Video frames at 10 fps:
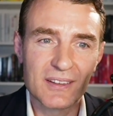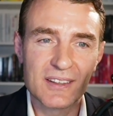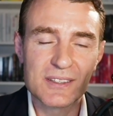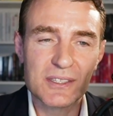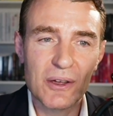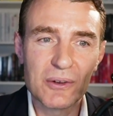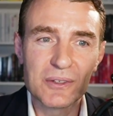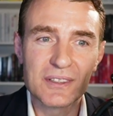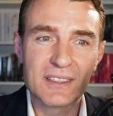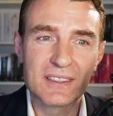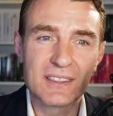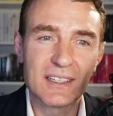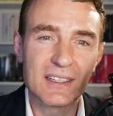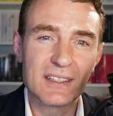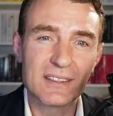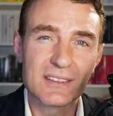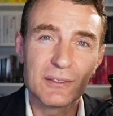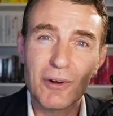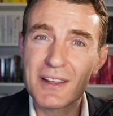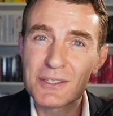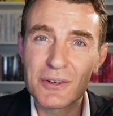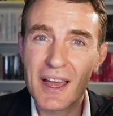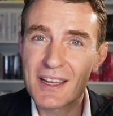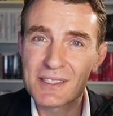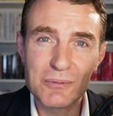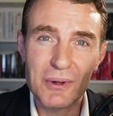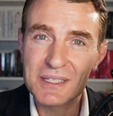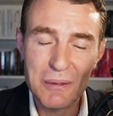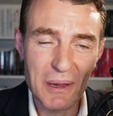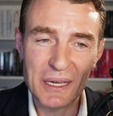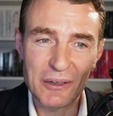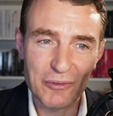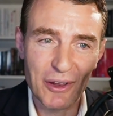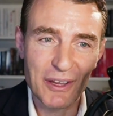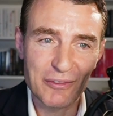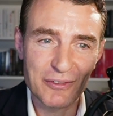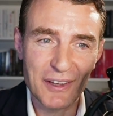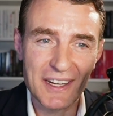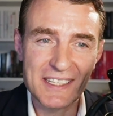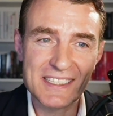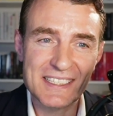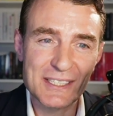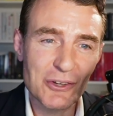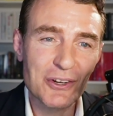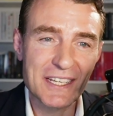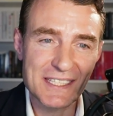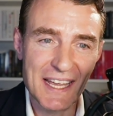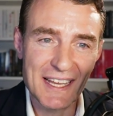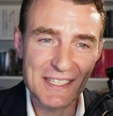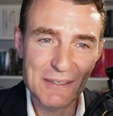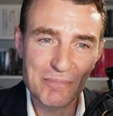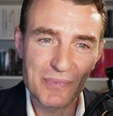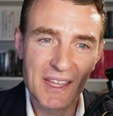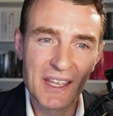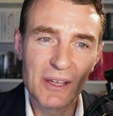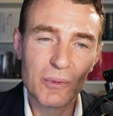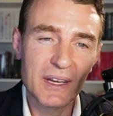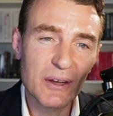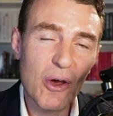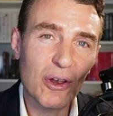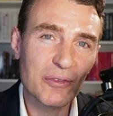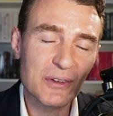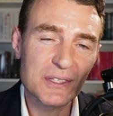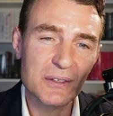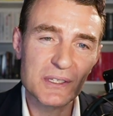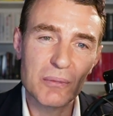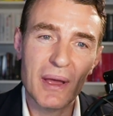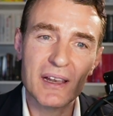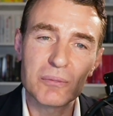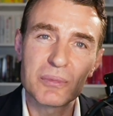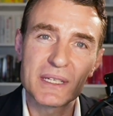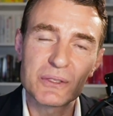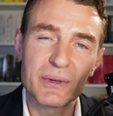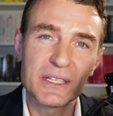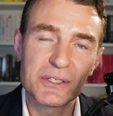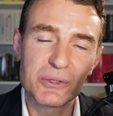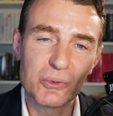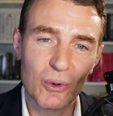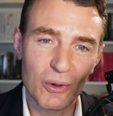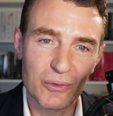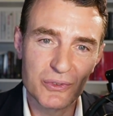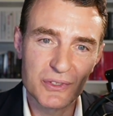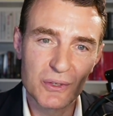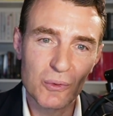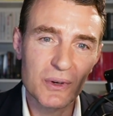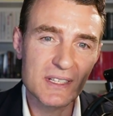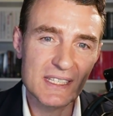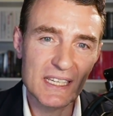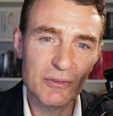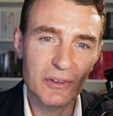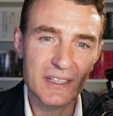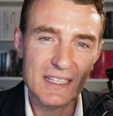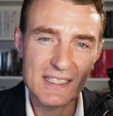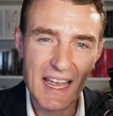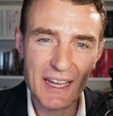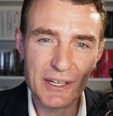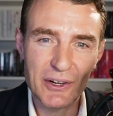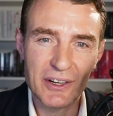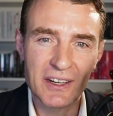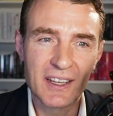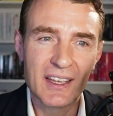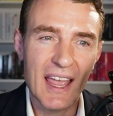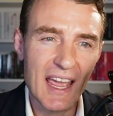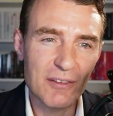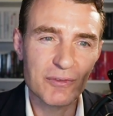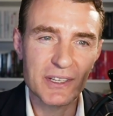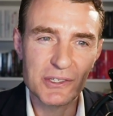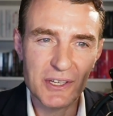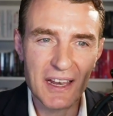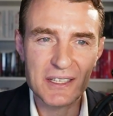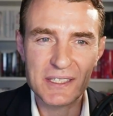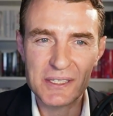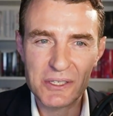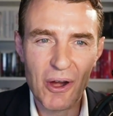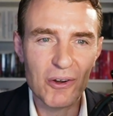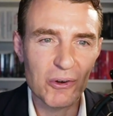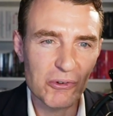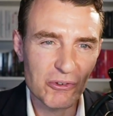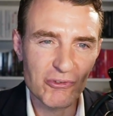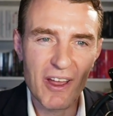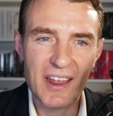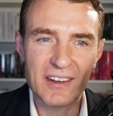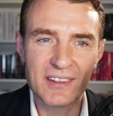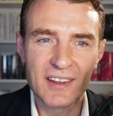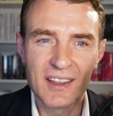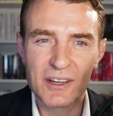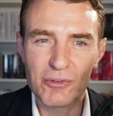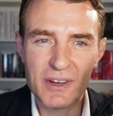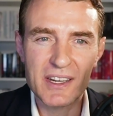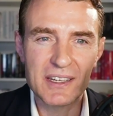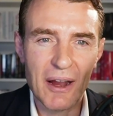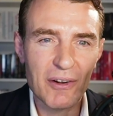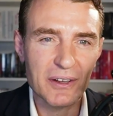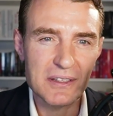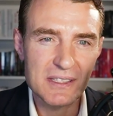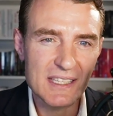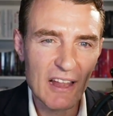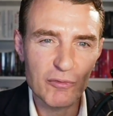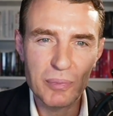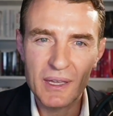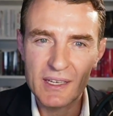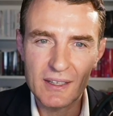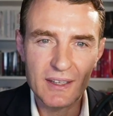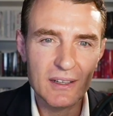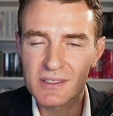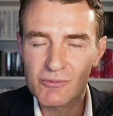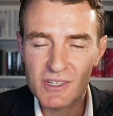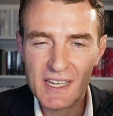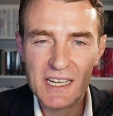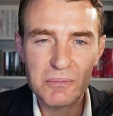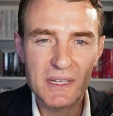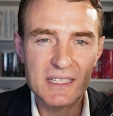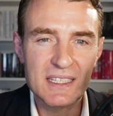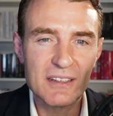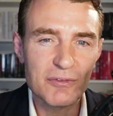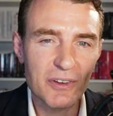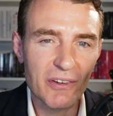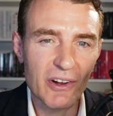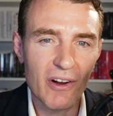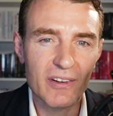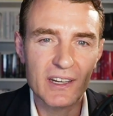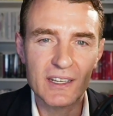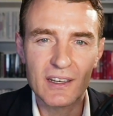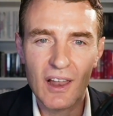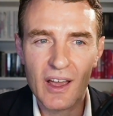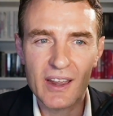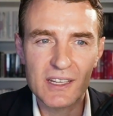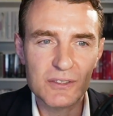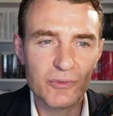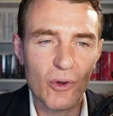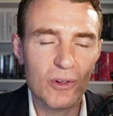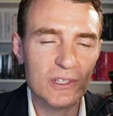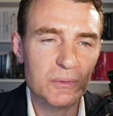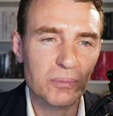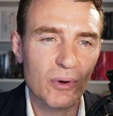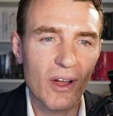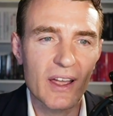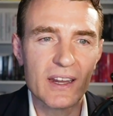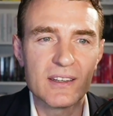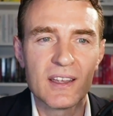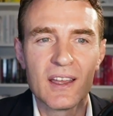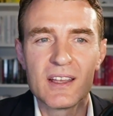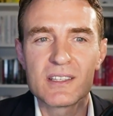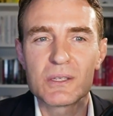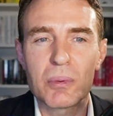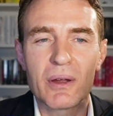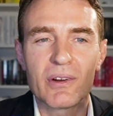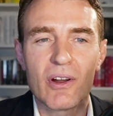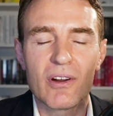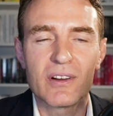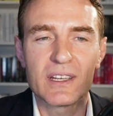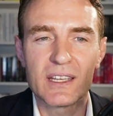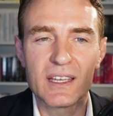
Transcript: so the the grandson asks what's the meaning of life and his son he says within all of us there's a battle between two wolves one is evil he is anger envy jealousy sorrow regret greed, arrogance, self pity, guilt, resentment, inferiority, lies, false pride, superiority,